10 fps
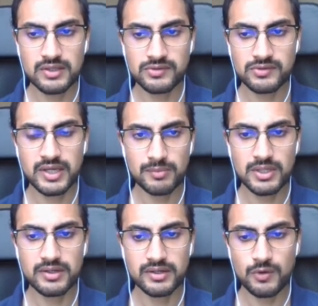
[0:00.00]
is the
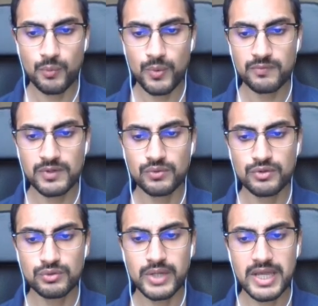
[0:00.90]
Hebbian layer where we
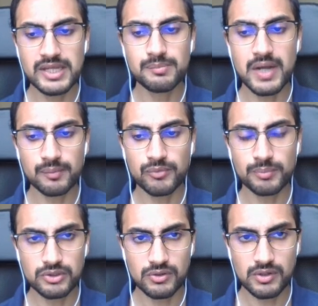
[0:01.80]
don't do any
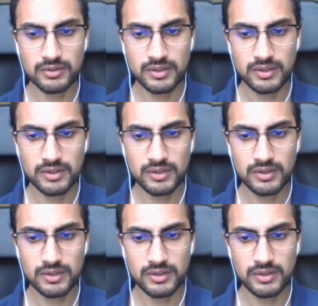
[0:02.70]
backprop at all.